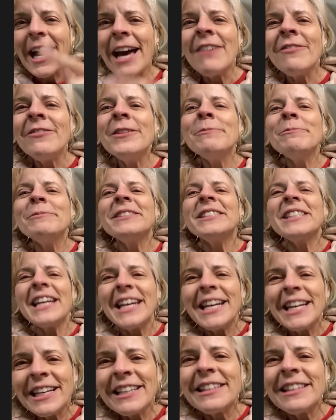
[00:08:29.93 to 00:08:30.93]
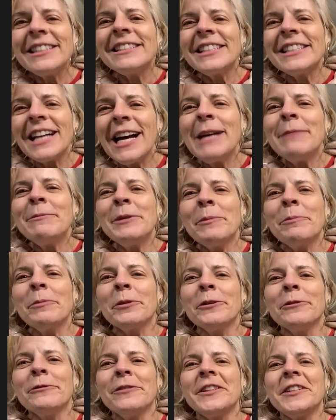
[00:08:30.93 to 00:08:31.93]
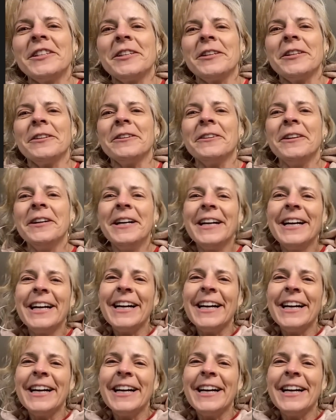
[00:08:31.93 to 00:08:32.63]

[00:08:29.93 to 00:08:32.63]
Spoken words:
Have them take the time to prove it to you.